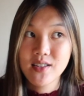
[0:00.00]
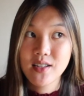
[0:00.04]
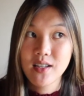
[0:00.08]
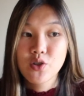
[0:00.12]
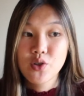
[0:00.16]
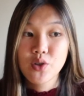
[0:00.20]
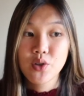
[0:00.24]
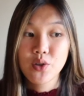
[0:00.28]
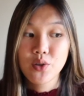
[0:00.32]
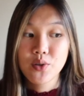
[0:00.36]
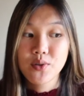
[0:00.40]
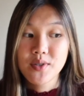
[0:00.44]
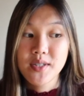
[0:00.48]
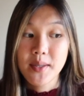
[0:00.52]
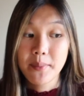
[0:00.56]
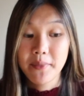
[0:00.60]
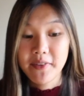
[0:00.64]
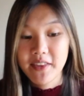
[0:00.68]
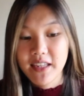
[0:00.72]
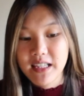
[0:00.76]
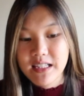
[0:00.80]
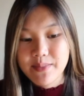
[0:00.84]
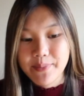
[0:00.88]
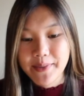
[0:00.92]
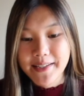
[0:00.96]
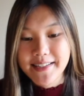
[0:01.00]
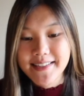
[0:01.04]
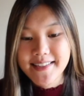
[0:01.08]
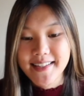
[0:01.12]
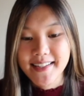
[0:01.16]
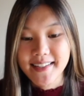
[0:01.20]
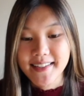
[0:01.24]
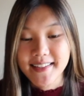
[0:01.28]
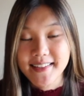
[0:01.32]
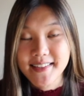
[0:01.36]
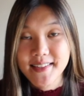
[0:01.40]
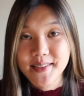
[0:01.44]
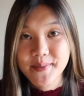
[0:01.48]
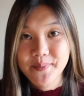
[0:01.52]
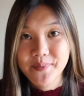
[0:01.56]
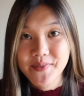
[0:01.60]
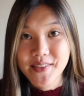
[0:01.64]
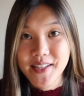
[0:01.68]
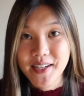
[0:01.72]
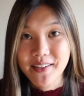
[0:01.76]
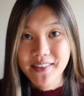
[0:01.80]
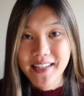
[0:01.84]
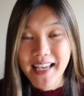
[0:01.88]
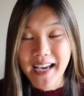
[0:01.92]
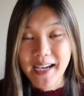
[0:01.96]
to some of these places.
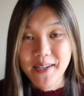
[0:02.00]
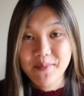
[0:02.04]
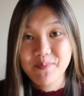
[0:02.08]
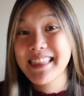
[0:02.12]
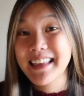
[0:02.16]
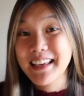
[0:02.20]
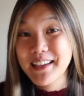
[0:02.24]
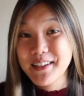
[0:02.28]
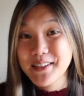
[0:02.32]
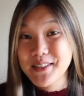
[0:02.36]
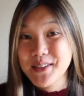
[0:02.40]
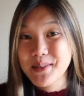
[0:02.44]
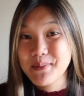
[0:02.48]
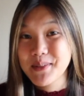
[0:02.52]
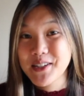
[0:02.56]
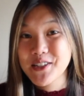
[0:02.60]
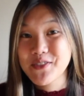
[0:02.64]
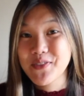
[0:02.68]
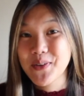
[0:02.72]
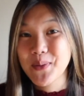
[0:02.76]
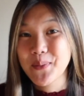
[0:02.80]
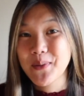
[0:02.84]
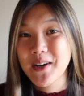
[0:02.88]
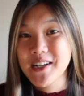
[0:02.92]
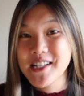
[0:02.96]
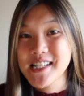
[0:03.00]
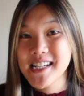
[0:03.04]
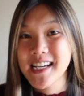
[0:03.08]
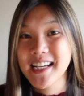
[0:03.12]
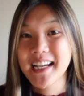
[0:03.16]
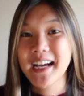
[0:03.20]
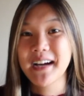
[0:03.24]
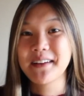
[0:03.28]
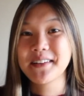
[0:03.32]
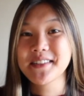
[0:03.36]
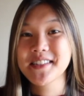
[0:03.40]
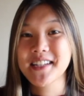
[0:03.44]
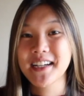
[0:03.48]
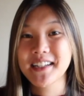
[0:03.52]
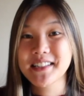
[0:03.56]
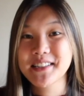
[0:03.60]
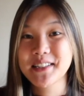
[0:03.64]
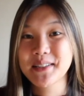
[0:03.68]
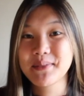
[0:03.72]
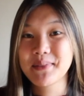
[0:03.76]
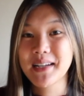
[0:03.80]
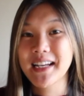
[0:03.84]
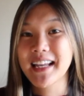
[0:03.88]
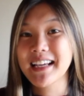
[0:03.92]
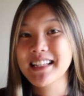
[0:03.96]
So yeah, thank you so much for watching. I'll talk to
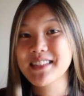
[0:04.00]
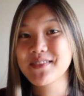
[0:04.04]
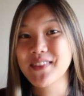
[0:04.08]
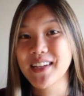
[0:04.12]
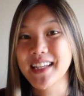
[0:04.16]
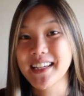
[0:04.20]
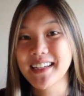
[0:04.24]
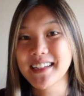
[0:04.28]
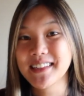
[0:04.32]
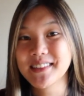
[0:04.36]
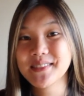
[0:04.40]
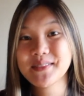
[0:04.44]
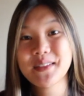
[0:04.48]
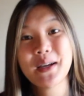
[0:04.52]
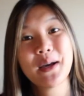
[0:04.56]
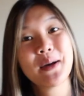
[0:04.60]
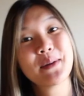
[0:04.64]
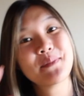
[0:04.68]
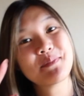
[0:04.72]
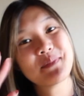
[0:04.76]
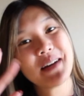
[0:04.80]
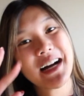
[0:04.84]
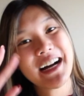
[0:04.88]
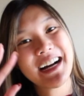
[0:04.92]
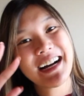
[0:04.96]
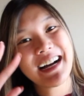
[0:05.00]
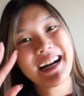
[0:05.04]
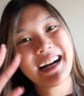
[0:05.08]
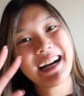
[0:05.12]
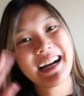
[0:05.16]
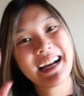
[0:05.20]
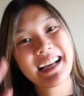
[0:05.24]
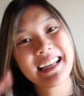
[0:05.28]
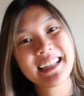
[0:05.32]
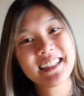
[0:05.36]
you in my next video. Bye!